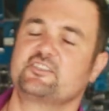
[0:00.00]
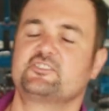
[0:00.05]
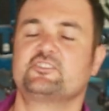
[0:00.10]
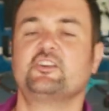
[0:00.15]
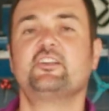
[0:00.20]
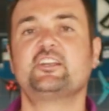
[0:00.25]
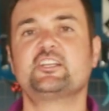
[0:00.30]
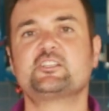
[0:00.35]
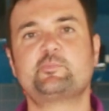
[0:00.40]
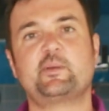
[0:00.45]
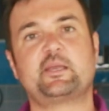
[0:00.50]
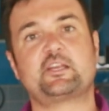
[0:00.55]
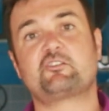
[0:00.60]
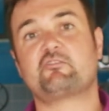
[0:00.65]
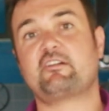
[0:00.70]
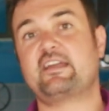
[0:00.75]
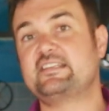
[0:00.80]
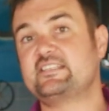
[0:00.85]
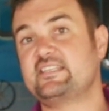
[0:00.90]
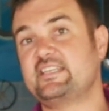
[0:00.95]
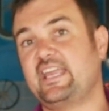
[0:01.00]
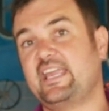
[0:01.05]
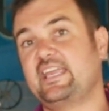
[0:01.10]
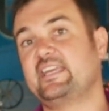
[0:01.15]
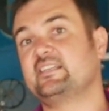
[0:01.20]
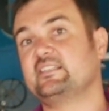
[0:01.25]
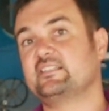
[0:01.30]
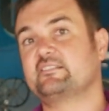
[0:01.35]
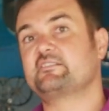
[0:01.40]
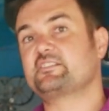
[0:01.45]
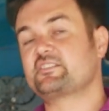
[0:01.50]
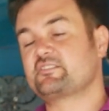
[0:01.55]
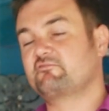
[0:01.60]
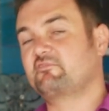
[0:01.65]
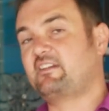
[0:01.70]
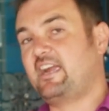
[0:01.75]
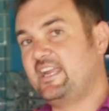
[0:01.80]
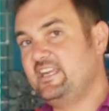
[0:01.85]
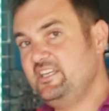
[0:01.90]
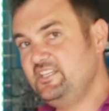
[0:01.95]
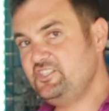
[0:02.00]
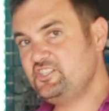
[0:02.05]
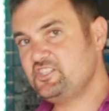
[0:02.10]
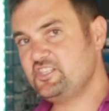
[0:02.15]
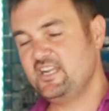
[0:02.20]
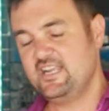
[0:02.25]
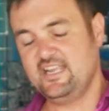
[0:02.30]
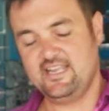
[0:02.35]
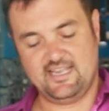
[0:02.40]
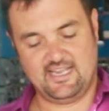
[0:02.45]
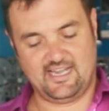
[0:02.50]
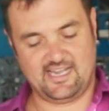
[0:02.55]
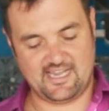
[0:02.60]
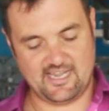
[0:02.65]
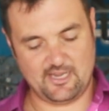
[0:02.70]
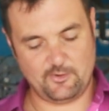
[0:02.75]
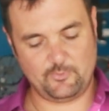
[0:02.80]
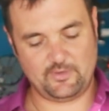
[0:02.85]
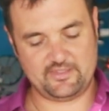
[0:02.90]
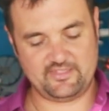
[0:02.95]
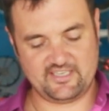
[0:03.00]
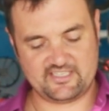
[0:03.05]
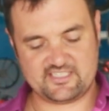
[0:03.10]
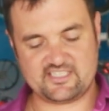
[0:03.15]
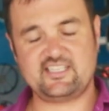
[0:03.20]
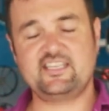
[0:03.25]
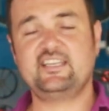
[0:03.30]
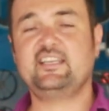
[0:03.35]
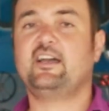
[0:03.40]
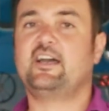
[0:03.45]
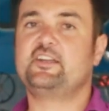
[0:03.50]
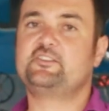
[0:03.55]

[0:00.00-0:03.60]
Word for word: So don't expect crazy ELRS range uh, with this thing.